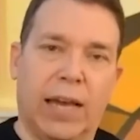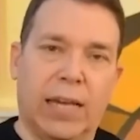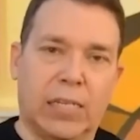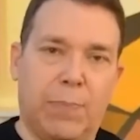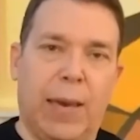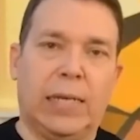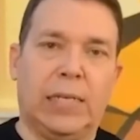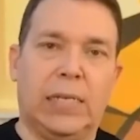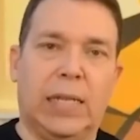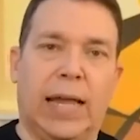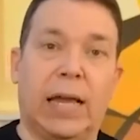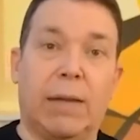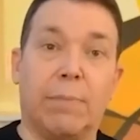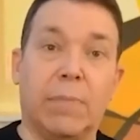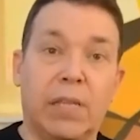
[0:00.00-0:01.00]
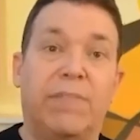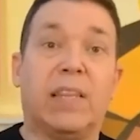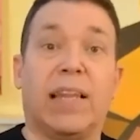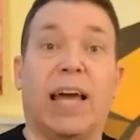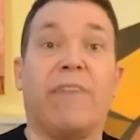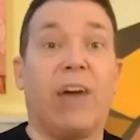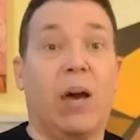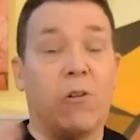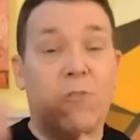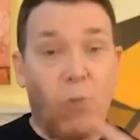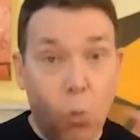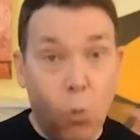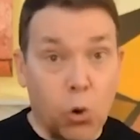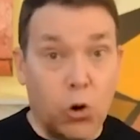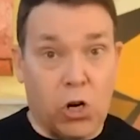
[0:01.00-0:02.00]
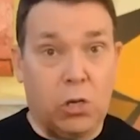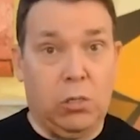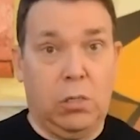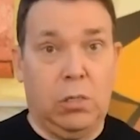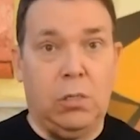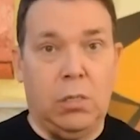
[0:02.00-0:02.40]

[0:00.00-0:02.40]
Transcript: I expected. Like I'm living life out of order.